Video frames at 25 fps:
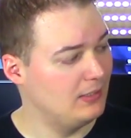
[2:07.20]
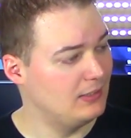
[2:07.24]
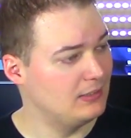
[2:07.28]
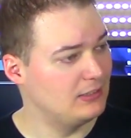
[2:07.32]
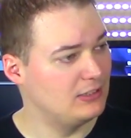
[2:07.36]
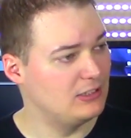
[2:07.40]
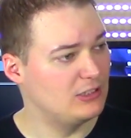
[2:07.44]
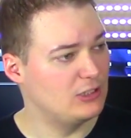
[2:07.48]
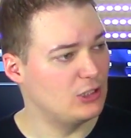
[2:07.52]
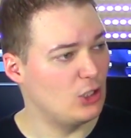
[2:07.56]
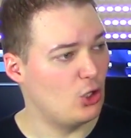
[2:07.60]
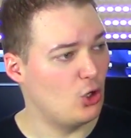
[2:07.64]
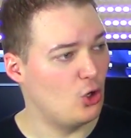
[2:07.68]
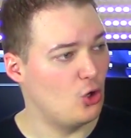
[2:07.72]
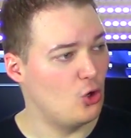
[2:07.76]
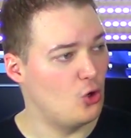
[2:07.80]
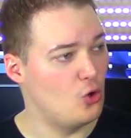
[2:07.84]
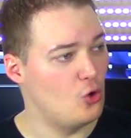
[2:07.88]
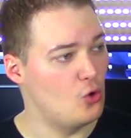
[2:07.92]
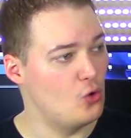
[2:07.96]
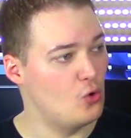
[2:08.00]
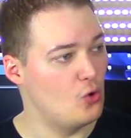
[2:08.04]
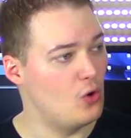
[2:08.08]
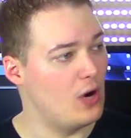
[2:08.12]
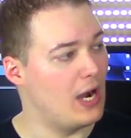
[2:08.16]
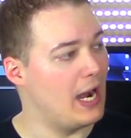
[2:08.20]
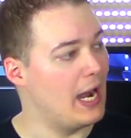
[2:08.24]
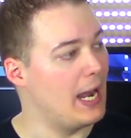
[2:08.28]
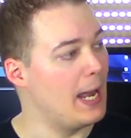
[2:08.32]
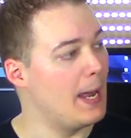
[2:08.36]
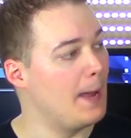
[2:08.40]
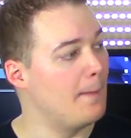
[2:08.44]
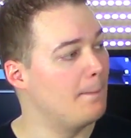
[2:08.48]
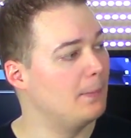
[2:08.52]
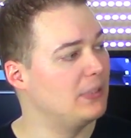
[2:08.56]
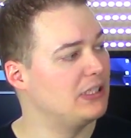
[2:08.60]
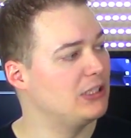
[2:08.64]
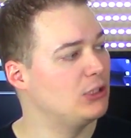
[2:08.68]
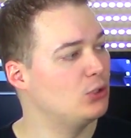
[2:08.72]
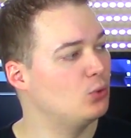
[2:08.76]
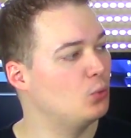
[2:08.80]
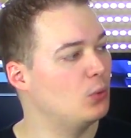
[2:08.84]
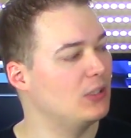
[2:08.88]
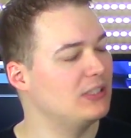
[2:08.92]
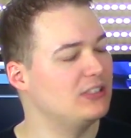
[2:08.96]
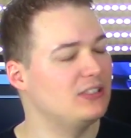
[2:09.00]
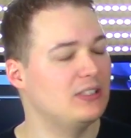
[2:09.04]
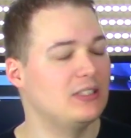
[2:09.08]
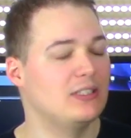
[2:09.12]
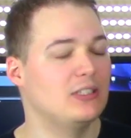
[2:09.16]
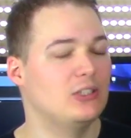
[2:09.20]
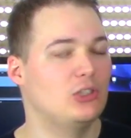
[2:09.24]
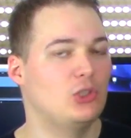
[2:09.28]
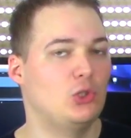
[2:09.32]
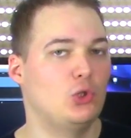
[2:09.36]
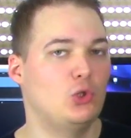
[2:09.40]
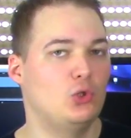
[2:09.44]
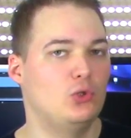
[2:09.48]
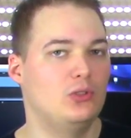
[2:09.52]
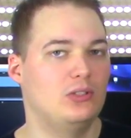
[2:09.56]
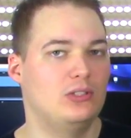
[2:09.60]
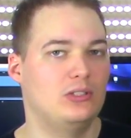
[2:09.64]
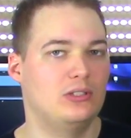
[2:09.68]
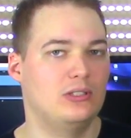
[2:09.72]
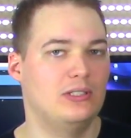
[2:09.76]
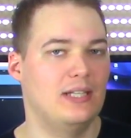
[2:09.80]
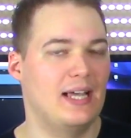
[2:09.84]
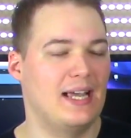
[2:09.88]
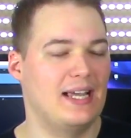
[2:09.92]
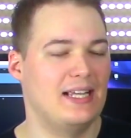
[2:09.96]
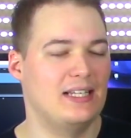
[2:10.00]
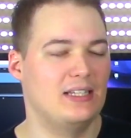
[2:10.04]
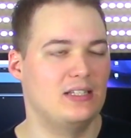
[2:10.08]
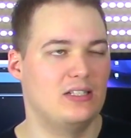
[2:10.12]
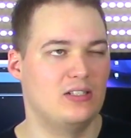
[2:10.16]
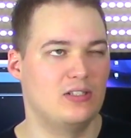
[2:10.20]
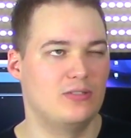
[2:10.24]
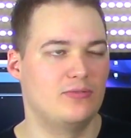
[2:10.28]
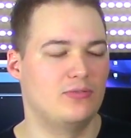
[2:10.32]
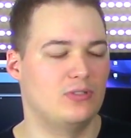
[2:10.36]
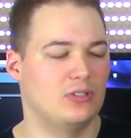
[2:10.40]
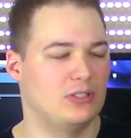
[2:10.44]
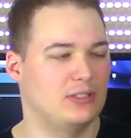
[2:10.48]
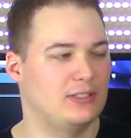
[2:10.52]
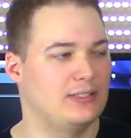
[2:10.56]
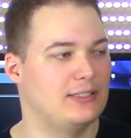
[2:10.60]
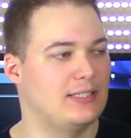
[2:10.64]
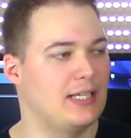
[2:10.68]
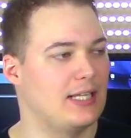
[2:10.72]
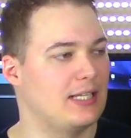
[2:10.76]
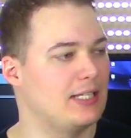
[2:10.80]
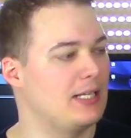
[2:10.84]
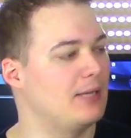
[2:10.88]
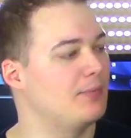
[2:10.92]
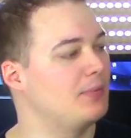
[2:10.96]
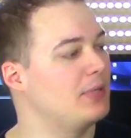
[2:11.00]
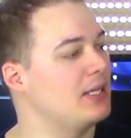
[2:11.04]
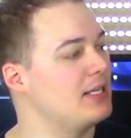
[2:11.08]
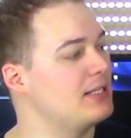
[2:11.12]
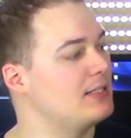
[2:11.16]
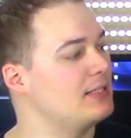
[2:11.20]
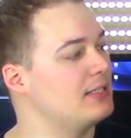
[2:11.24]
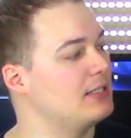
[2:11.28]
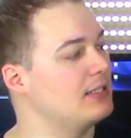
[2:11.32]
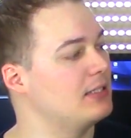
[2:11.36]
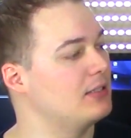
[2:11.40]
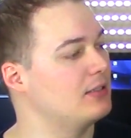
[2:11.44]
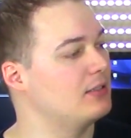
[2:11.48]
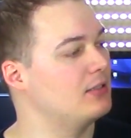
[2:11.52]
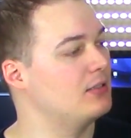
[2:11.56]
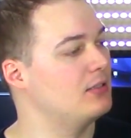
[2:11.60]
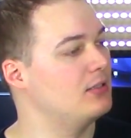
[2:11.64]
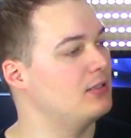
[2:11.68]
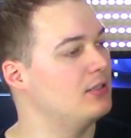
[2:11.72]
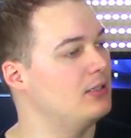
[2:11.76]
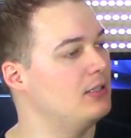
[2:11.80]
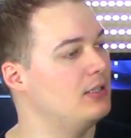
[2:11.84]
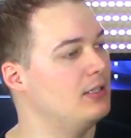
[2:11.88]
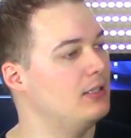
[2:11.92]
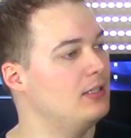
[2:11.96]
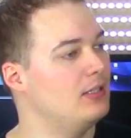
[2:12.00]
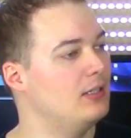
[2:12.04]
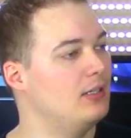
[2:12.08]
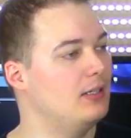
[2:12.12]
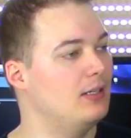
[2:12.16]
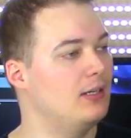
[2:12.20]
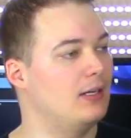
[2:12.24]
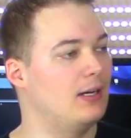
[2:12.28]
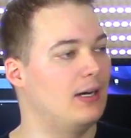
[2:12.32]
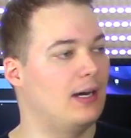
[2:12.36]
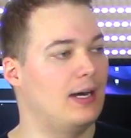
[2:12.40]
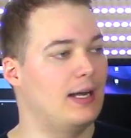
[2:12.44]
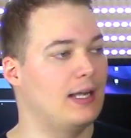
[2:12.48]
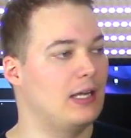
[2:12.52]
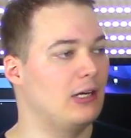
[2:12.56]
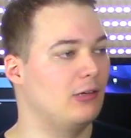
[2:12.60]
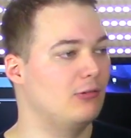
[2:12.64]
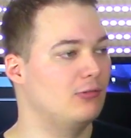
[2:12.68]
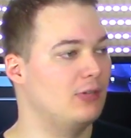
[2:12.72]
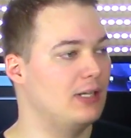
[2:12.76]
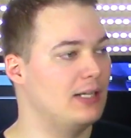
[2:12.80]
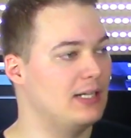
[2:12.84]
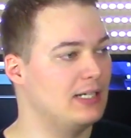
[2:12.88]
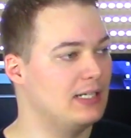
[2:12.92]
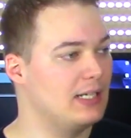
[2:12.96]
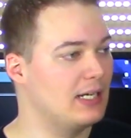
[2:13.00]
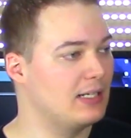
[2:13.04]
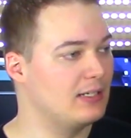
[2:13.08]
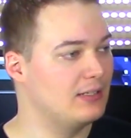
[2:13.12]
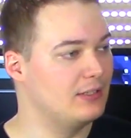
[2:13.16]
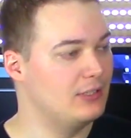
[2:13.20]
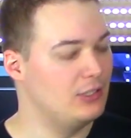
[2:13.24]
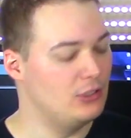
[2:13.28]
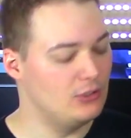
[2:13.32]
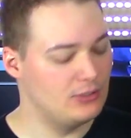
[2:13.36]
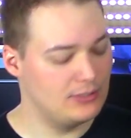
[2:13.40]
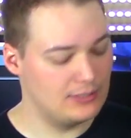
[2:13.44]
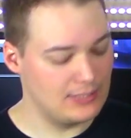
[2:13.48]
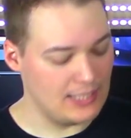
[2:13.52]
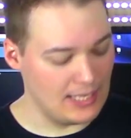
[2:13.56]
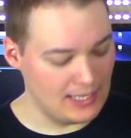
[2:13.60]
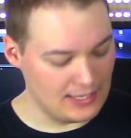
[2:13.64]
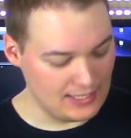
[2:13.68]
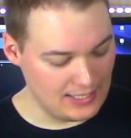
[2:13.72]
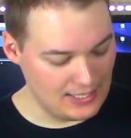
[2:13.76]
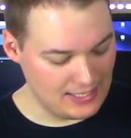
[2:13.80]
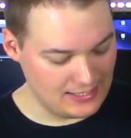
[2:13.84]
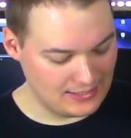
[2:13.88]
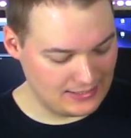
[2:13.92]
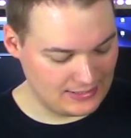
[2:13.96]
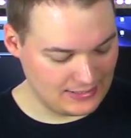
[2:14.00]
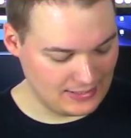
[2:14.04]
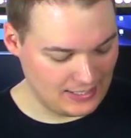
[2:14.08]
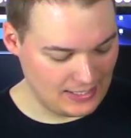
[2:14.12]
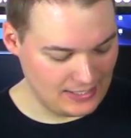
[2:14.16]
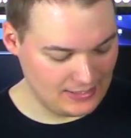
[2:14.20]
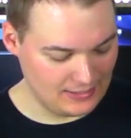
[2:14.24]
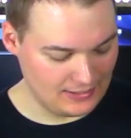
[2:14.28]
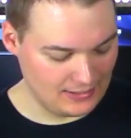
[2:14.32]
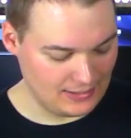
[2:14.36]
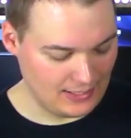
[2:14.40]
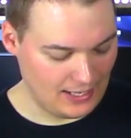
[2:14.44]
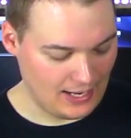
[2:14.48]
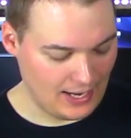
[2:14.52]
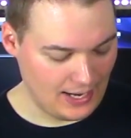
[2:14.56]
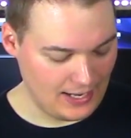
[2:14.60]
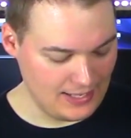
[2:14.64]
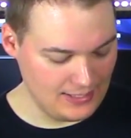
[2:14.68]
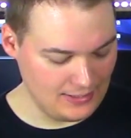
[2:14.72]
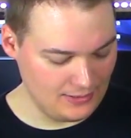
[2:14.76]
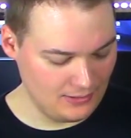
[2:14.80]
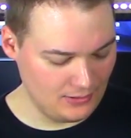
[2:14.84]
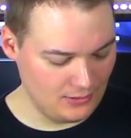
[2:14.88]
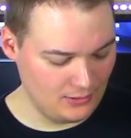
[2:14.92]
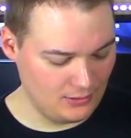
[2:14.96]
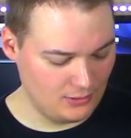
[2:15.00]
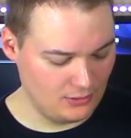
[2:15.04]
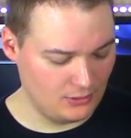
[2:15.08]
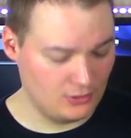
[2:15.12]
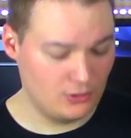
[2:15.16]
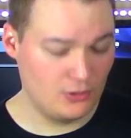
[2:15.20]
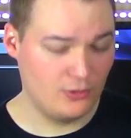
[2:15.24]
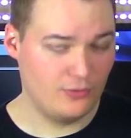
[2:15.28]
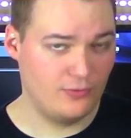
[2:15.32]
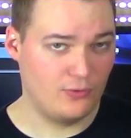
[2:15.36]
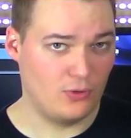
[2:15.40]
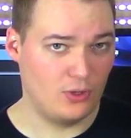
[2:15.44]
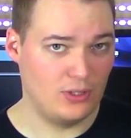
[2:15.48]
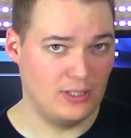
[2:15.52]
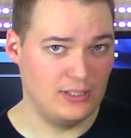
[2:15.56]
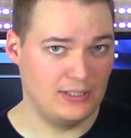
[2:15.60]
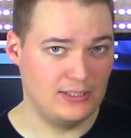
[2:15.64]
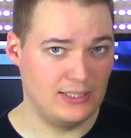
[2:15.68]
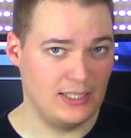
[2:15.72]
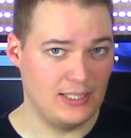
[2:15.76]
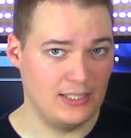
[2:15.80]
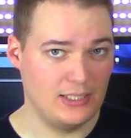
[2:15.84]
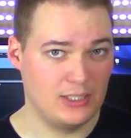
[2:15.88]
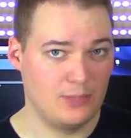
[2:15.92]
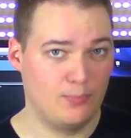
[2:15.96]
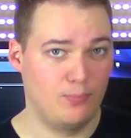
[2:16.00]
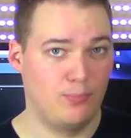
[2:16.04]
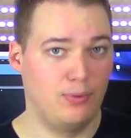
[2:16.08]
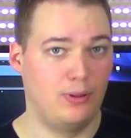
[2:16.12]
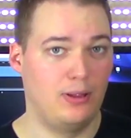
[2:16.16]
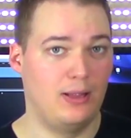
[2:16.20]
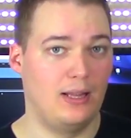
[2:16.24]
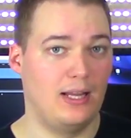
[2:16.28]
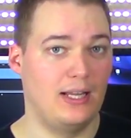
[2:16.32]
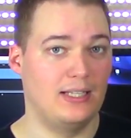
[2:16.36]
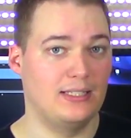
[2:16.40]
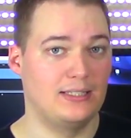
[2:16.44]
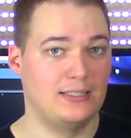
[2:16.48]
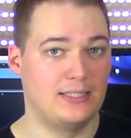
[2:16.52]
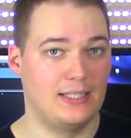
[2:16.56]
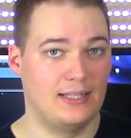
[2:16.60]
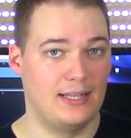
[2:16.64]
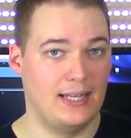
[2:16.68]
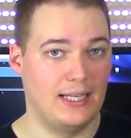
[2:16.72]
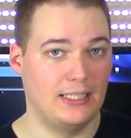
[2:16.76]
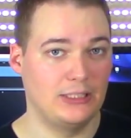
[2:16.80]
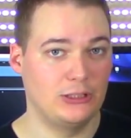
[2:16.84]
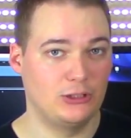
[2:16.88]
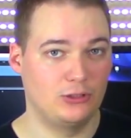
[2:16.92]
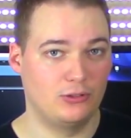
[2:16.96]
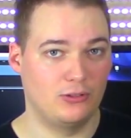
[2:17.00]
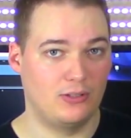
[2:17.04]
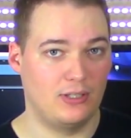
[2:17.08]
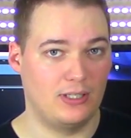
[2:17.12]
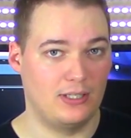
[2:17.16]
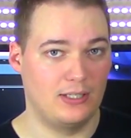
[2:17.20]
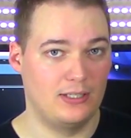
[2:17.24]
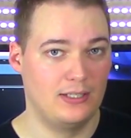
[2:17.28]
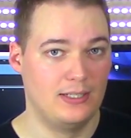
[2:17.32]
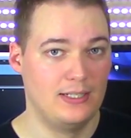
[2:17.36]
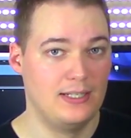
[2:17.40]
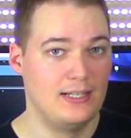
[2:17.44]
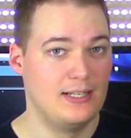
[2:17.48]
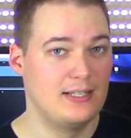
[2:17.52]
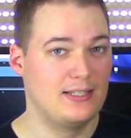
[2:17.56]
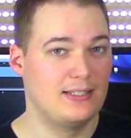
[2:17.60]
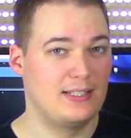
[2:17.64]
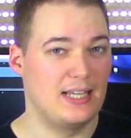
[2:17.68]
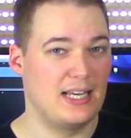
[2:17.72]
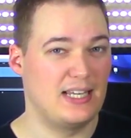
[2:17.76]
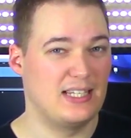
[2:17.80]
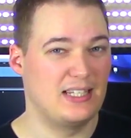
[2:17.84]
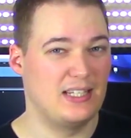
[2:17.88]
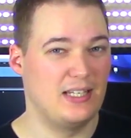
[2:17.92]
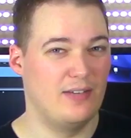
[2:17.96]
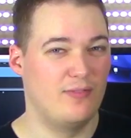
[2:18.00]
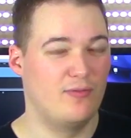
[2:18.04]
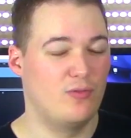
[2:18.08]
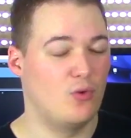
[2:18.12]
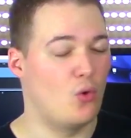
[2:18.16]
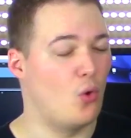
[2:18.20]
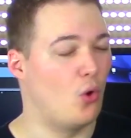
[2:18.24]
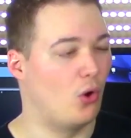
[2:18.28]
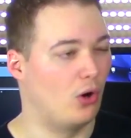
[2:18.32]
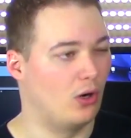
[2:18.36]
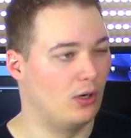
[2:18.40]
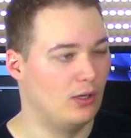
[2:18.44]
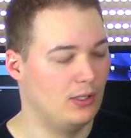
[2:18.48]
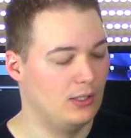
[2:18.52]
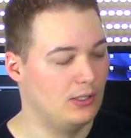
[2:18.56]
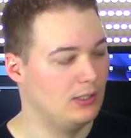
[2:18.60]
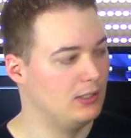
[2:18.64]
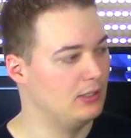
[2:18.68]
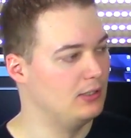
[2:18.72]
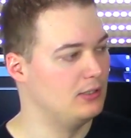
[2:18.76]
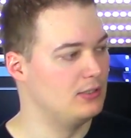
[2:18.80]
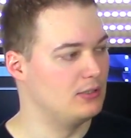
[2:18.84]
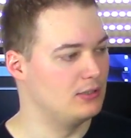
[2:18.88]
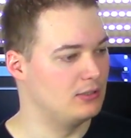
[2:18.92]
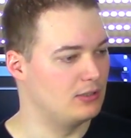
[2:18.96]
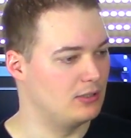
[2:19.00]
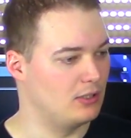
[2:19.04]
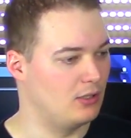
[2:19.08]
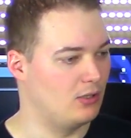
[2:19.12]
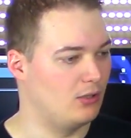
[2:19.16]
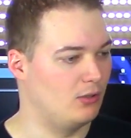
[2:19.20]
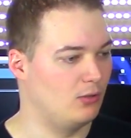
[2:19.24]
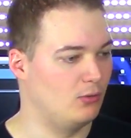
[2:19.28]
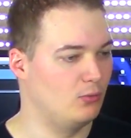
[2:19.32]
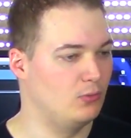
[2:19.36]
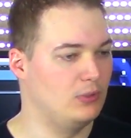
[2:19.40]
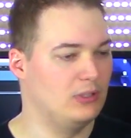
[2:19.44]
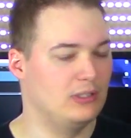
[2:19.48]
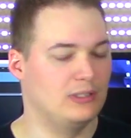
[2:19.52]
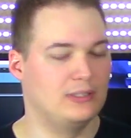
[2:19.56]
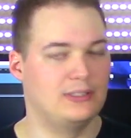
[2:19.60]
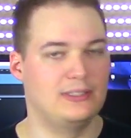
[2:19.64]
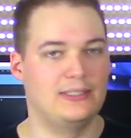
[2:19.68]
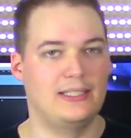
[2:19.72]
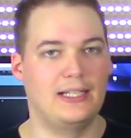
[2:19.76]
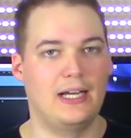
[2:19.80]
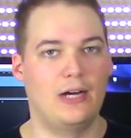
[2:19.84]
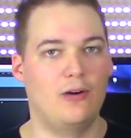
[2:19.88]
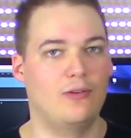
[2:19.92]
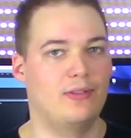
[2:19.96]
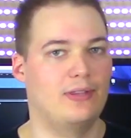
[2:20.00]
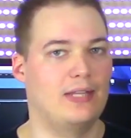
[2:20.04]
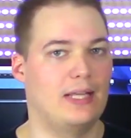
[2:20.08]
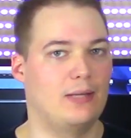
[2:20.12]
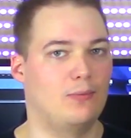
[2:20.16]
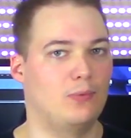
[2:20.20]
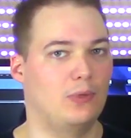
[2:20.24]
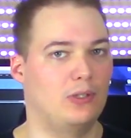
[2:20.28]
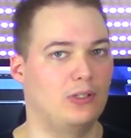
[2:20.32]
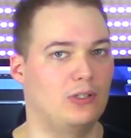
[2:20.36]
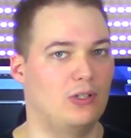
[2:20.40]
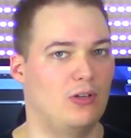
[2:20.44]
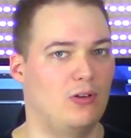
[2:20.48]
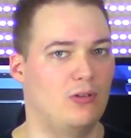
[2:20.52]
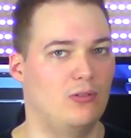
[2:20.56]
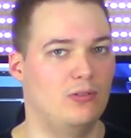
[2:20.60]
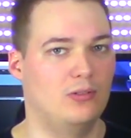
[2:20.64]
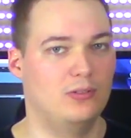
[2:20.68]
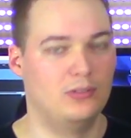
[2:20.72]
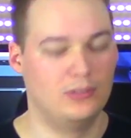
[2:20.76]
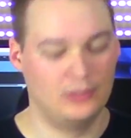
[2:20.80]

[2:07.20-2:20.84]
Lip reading: So I'm switching to a different set, I'm guessing. I already got a new set. It's a 9 to 46 plus an extra 64. So we'll see how that will go.